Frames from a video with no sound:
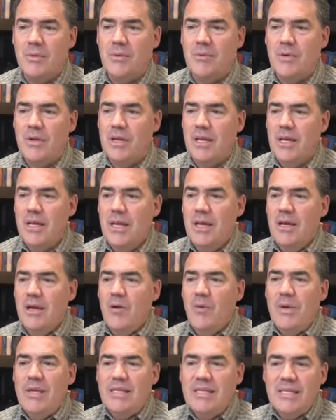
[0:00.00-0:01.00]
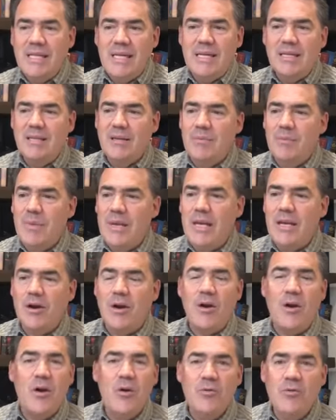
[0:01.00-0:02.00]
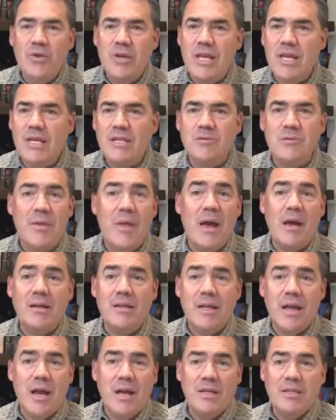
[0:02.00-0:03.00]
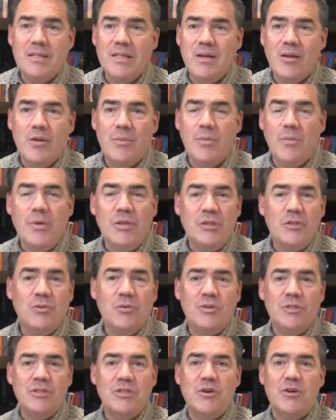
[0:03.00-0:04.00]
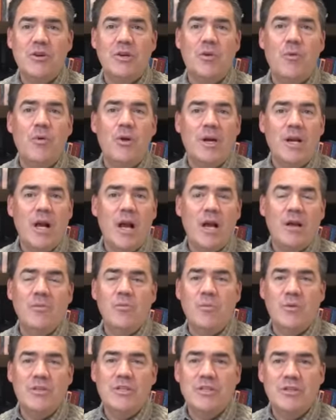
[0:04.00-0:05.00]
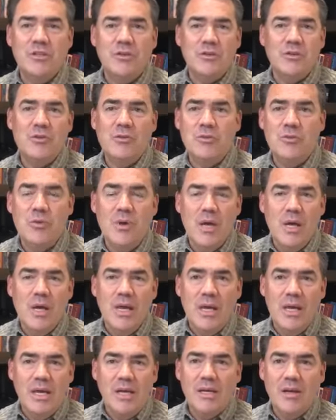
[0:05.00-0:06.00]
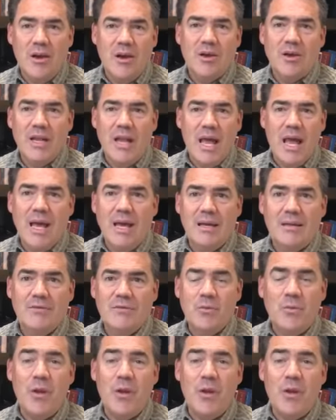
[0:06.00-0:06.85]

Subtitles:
And when we seek to meet our own needs without God's help, we short-circuit what God wants to do in our lives.